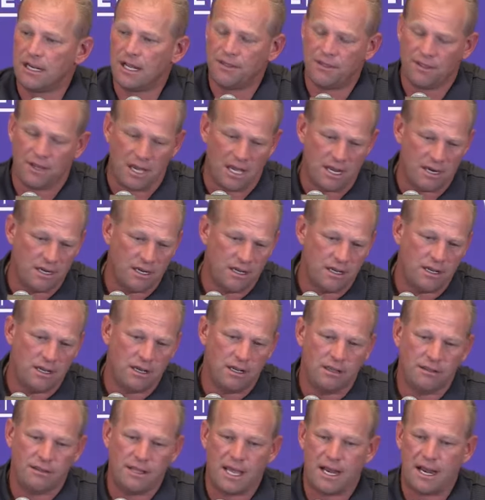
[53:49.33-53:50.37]
I thought
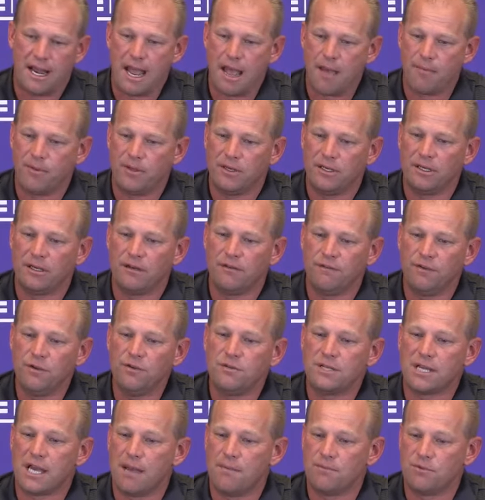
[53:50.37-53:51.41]
that happened a few
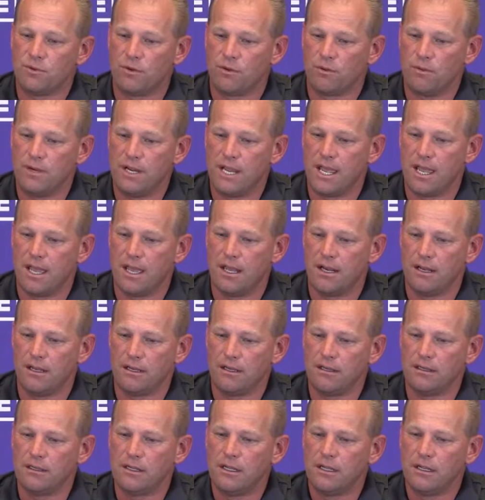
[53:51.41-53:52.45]
times where we had
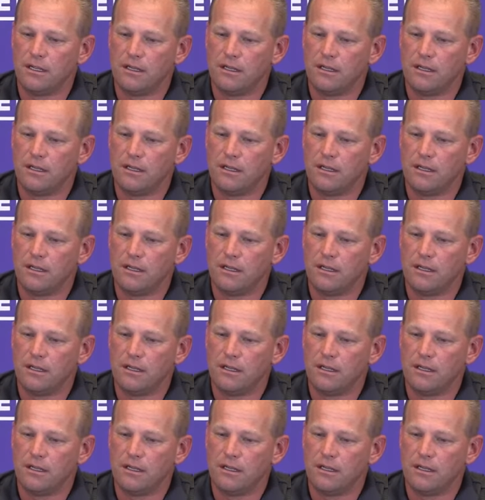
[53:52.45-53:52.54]
a